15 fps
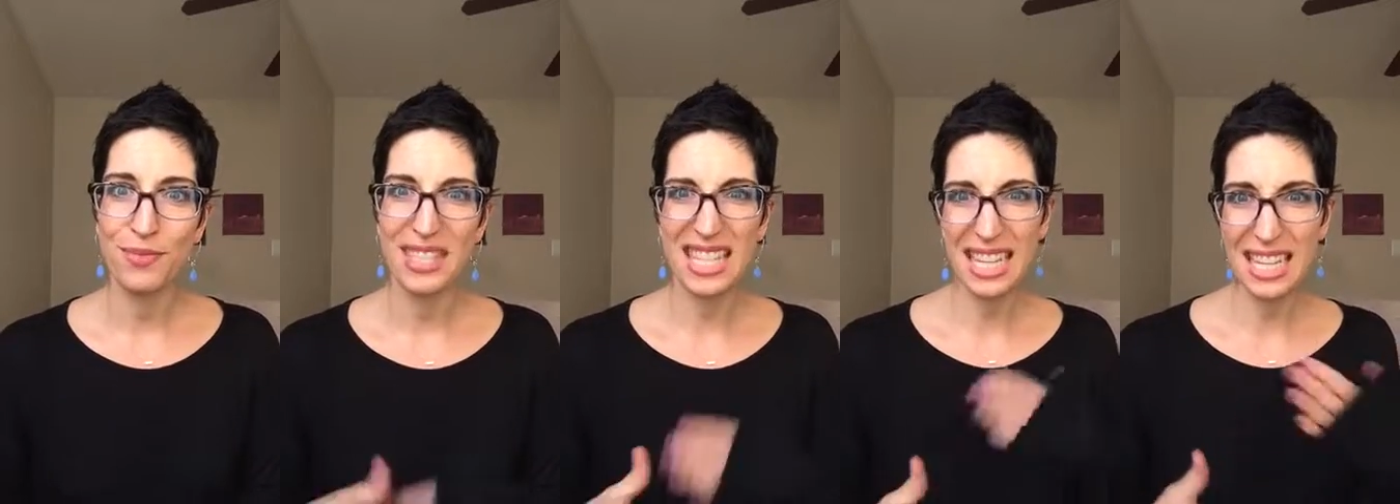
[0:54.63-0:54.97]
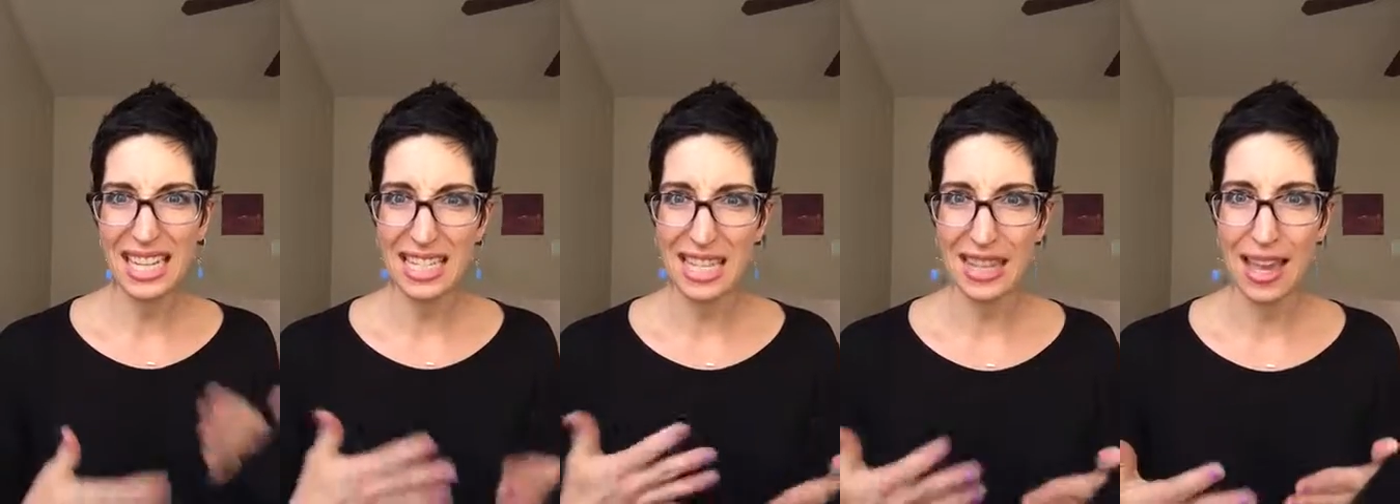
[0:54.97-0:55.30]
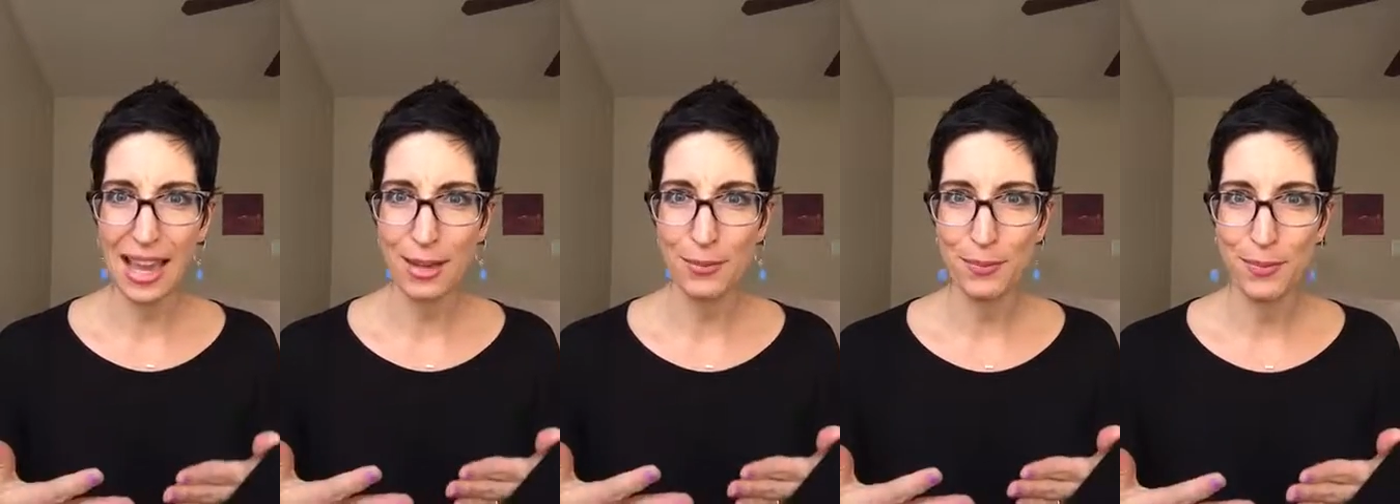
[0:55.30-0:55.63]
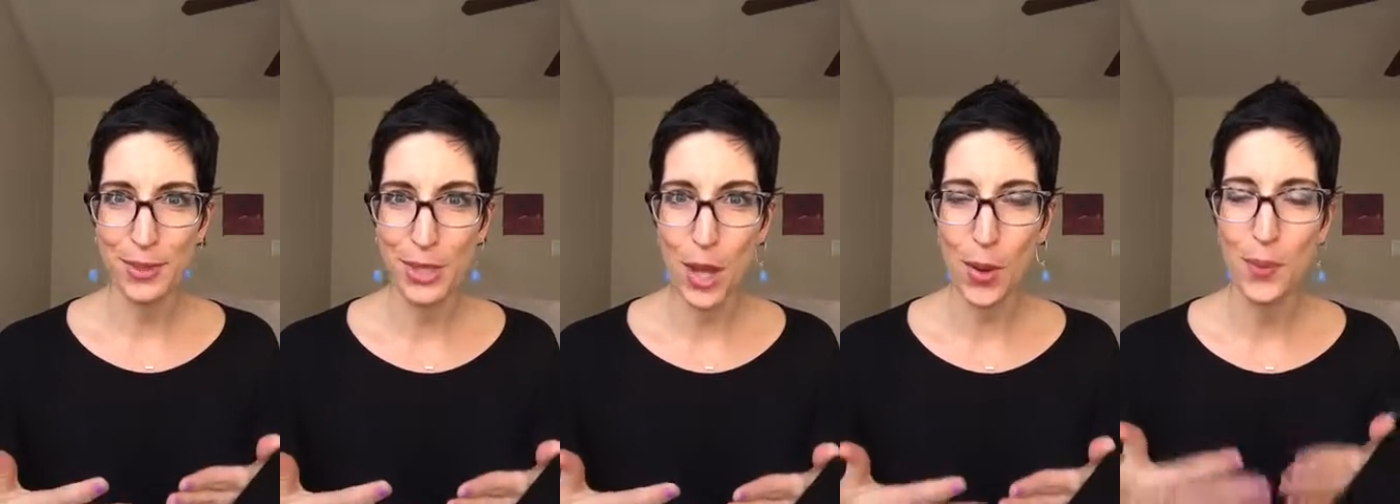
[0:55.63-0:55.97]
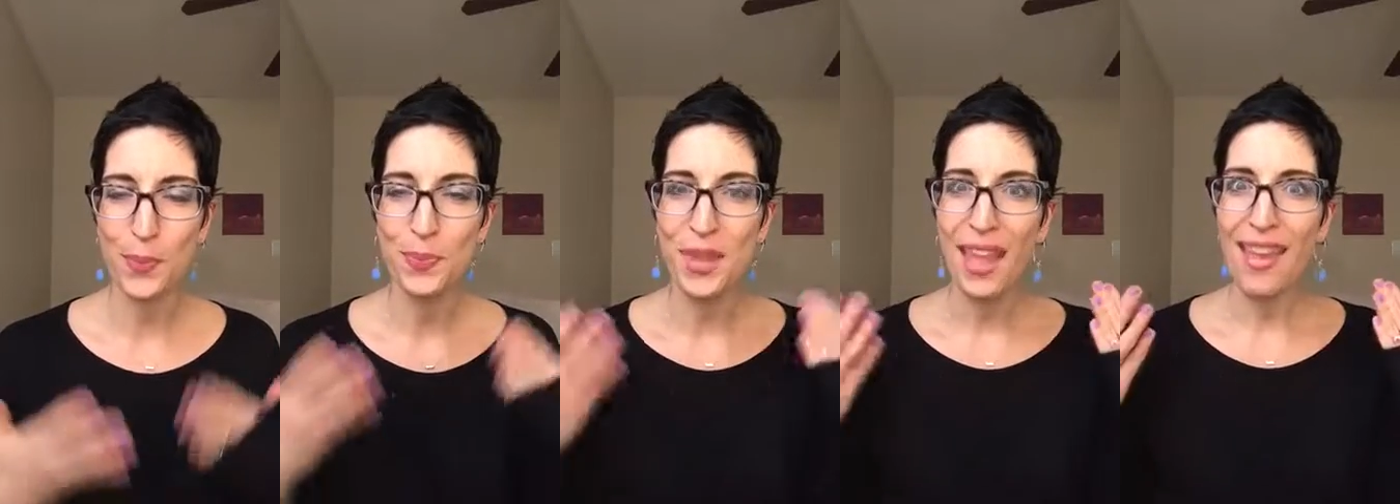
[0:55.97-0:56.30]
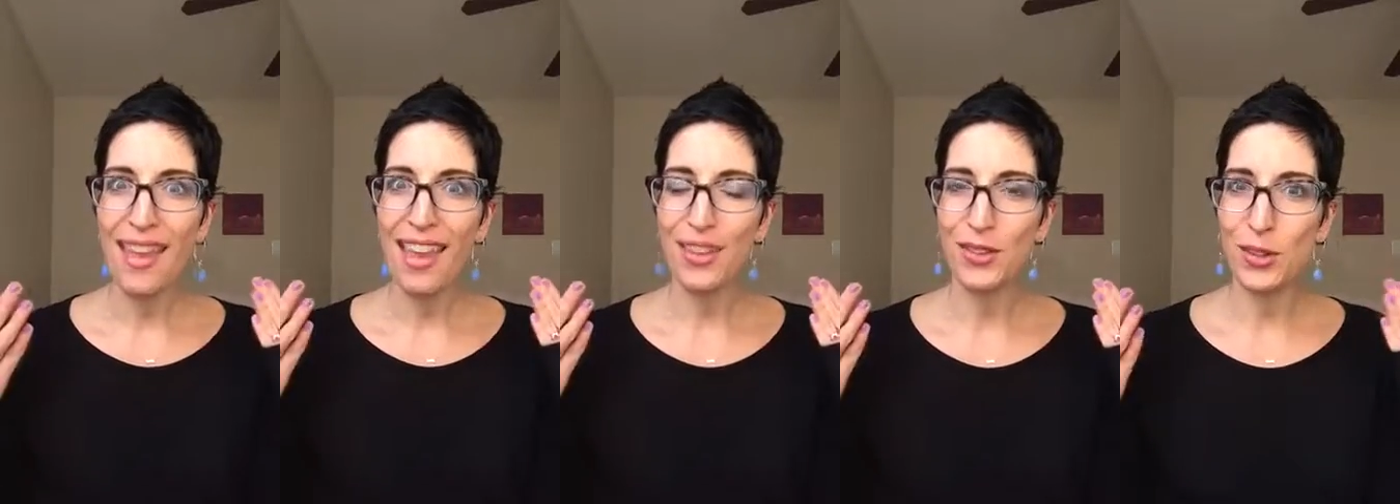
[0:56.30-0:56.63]
dig into that. So
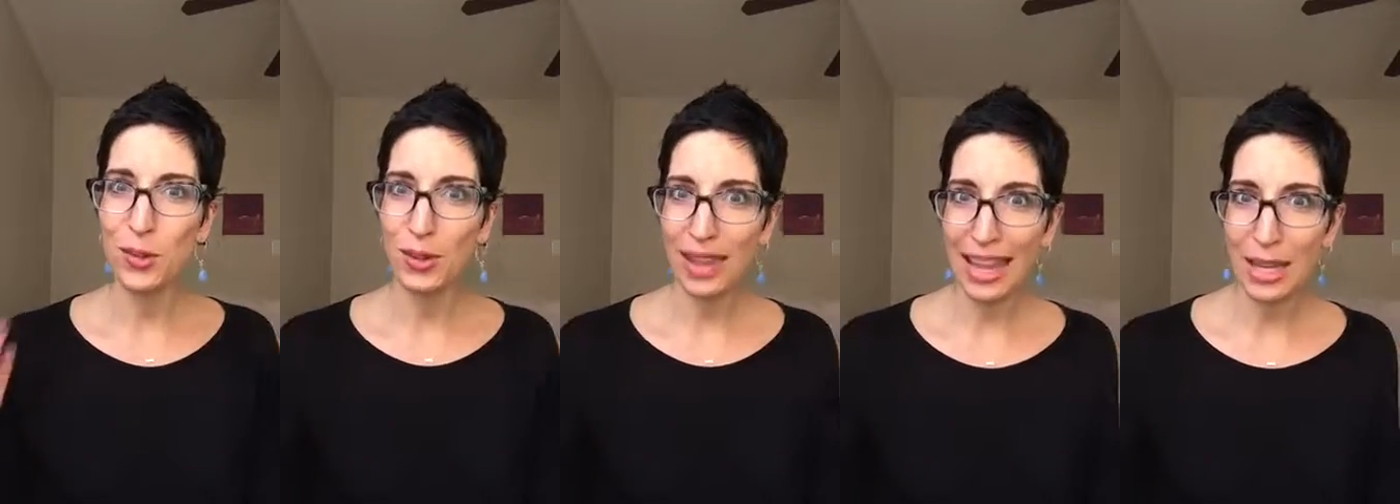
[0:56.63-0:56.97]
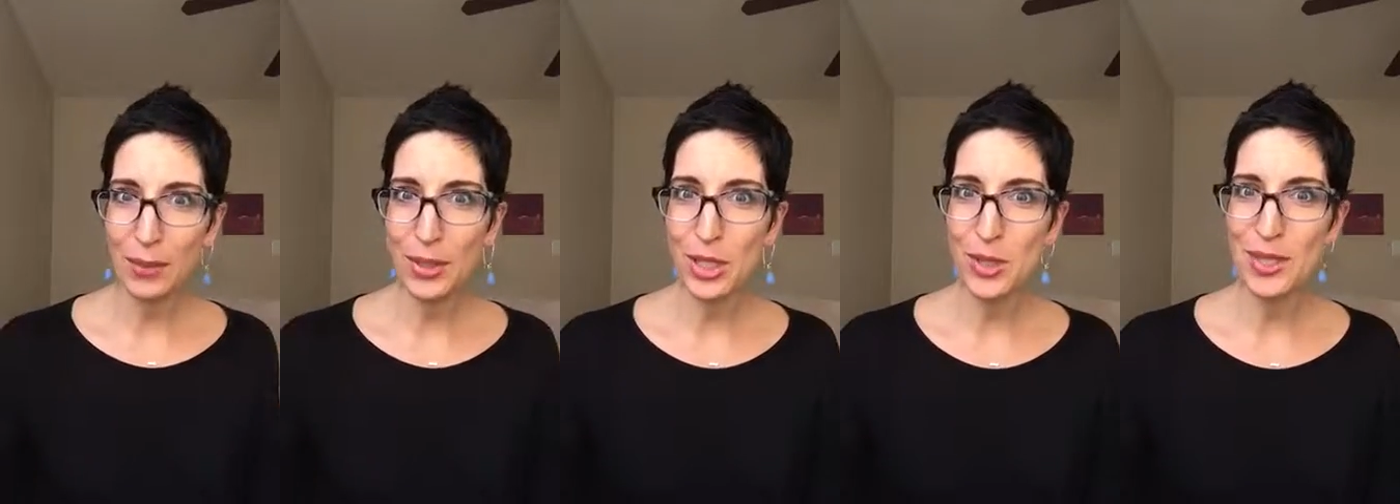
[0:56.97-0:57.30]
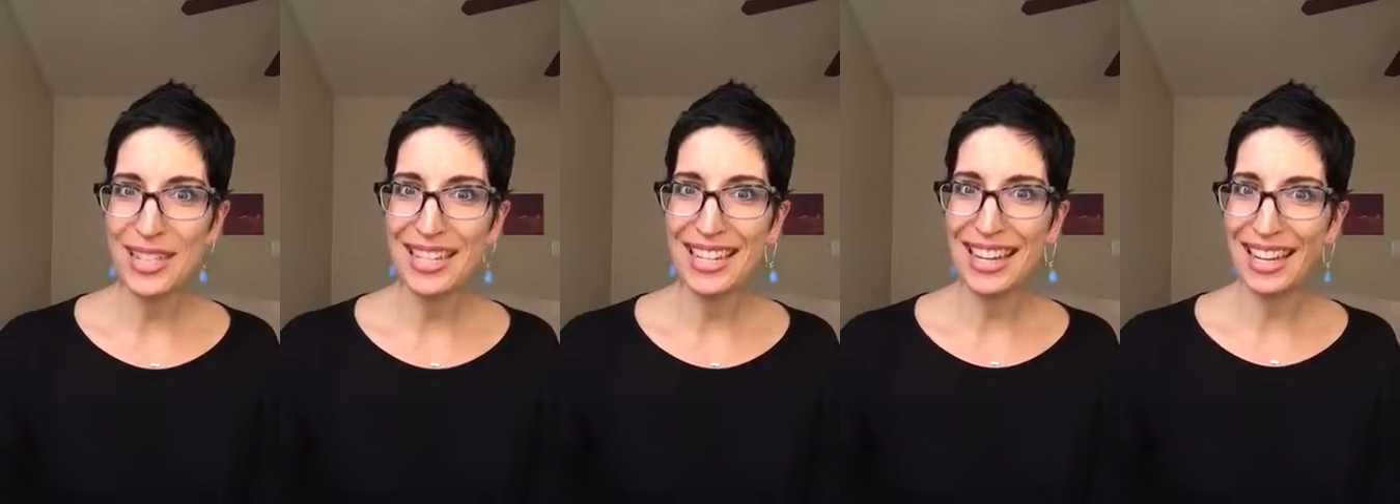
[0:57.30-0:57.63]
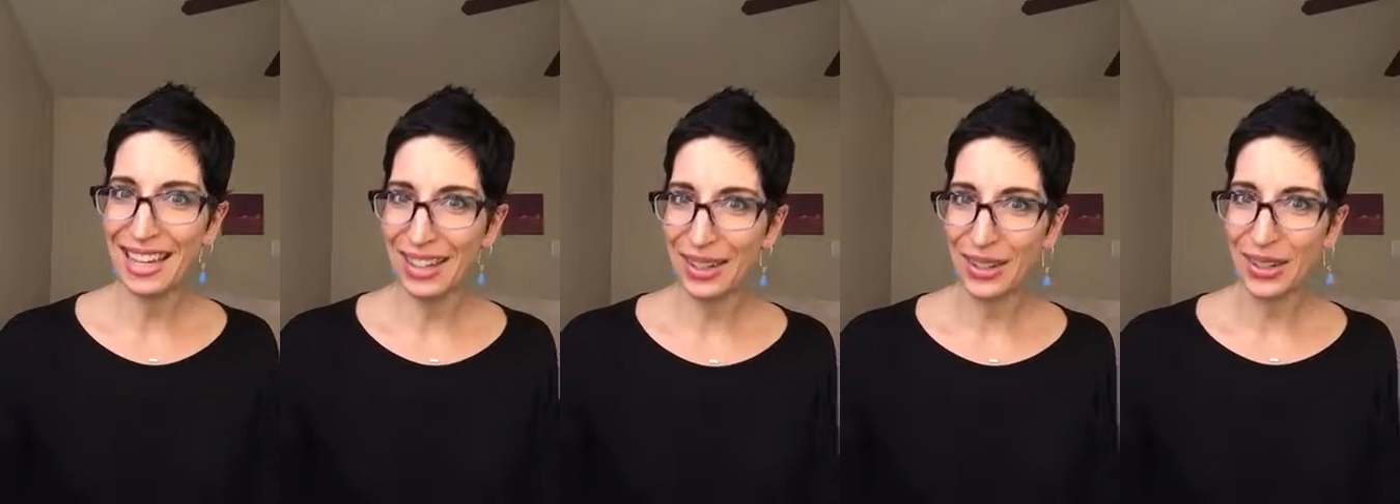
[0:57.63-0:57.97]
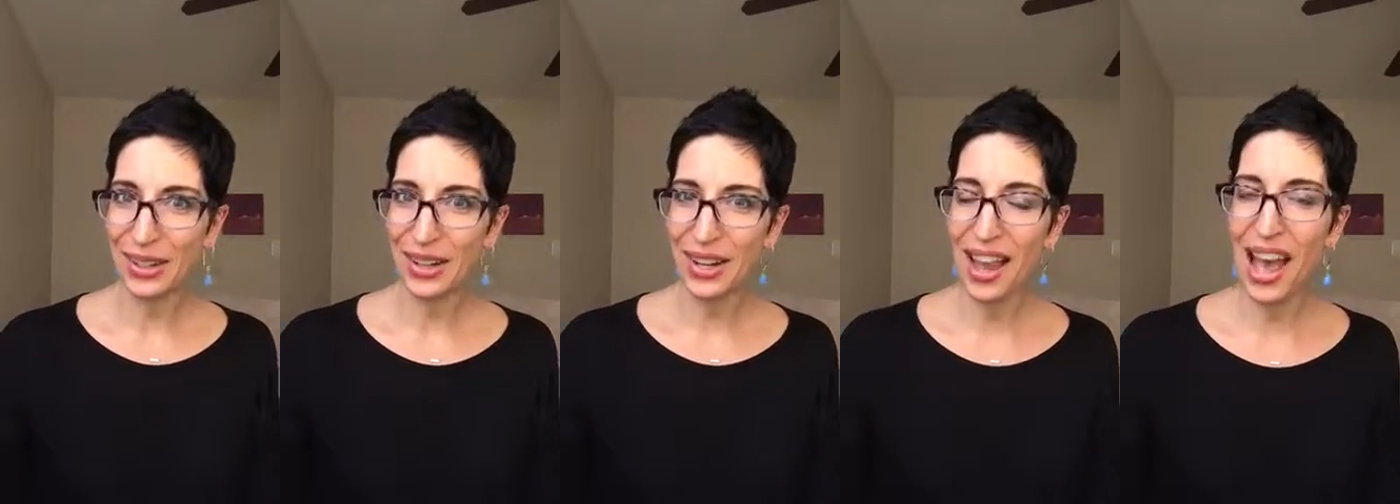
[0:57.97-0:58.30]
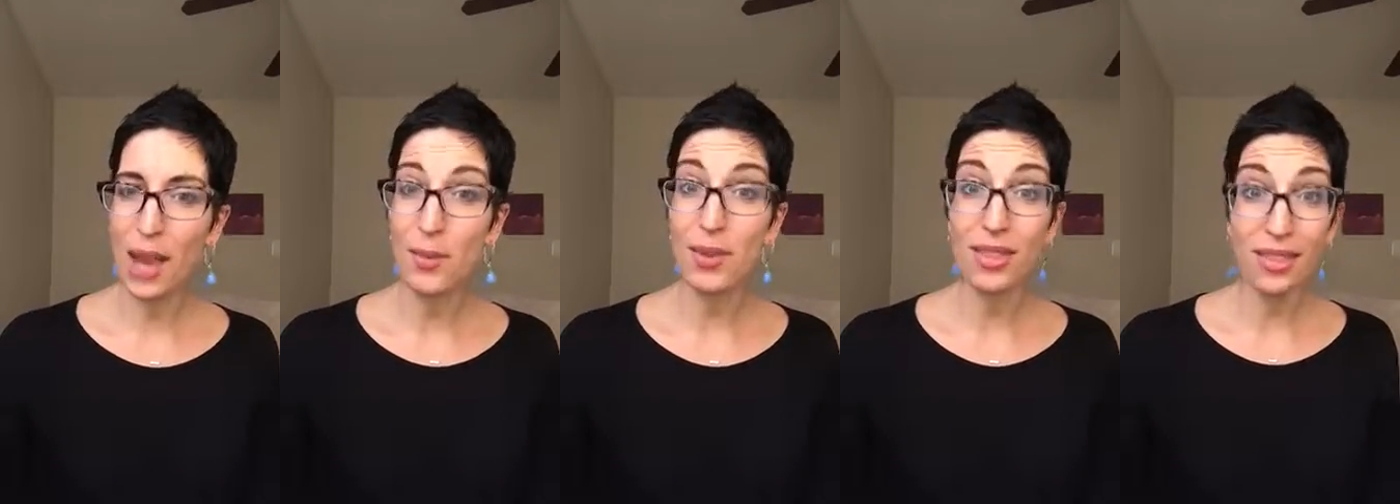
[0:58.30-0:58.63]
if you like what you see here,
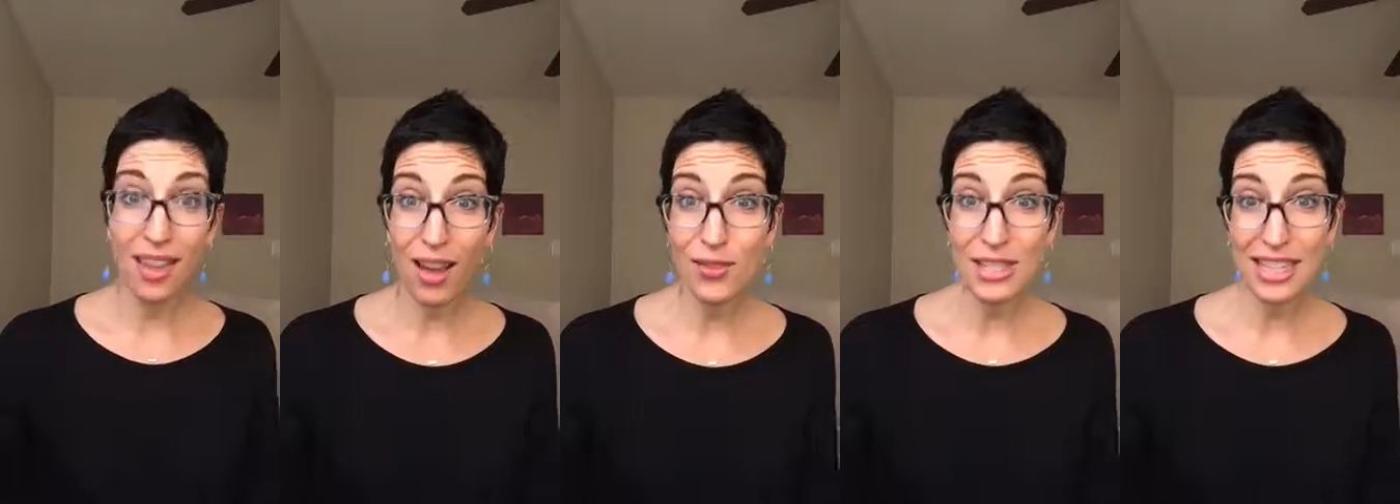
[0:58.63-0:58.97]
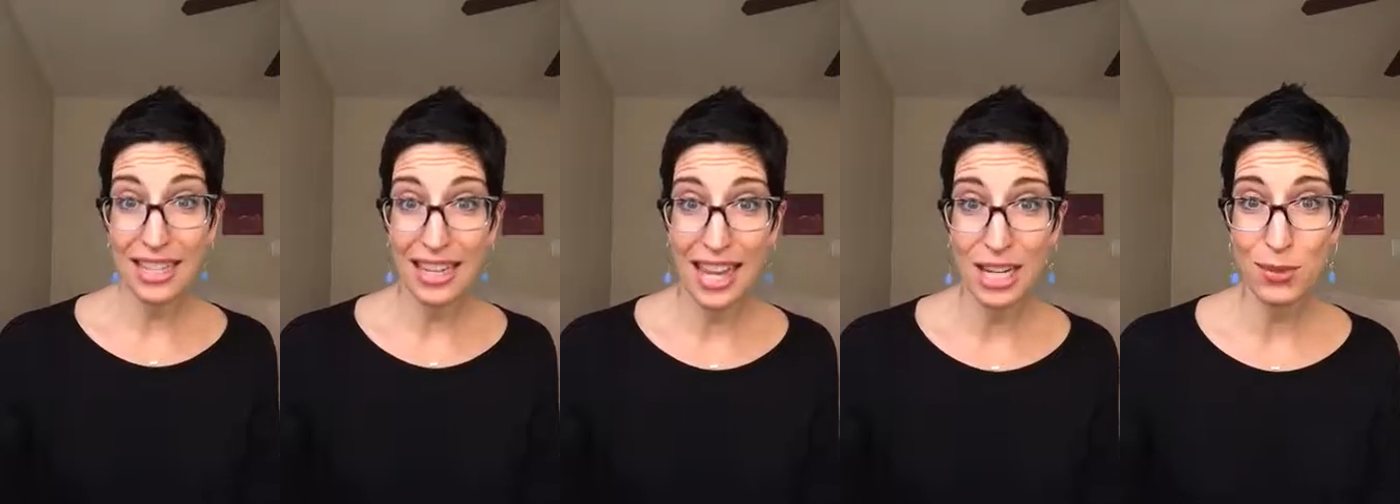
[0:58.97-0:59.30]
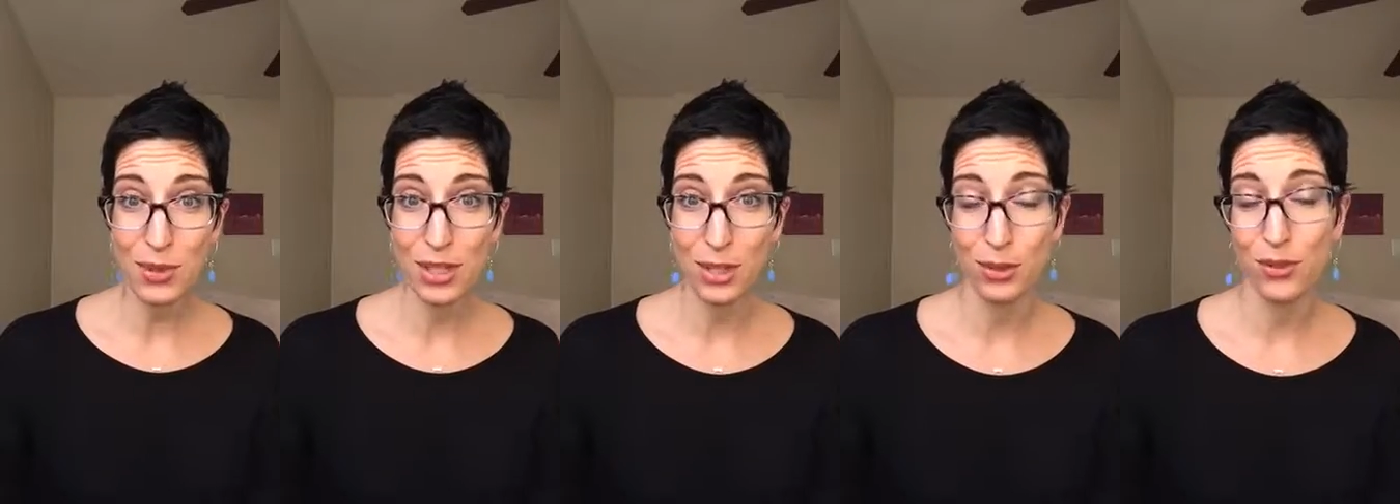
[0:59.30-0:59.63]
I would love to connect with you.